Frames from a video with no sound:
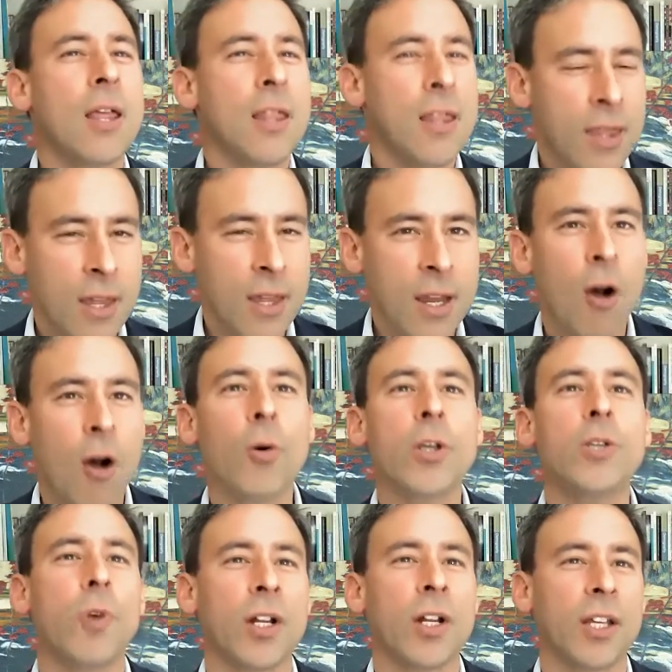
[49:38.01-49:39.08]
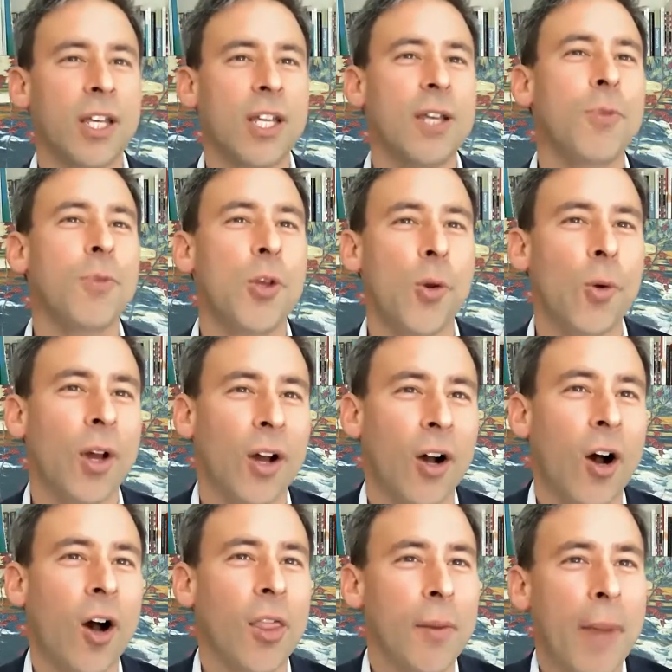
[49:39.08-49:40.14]
They always want to keep you
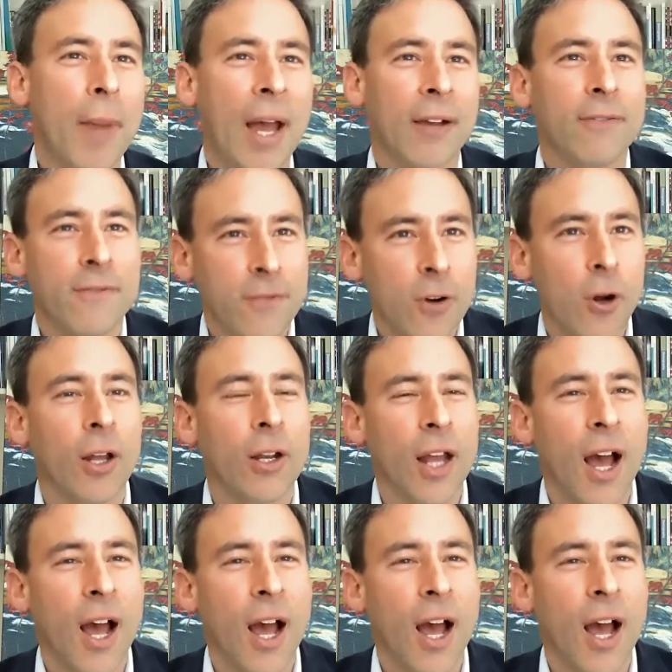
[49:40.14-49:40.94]
on the back foot.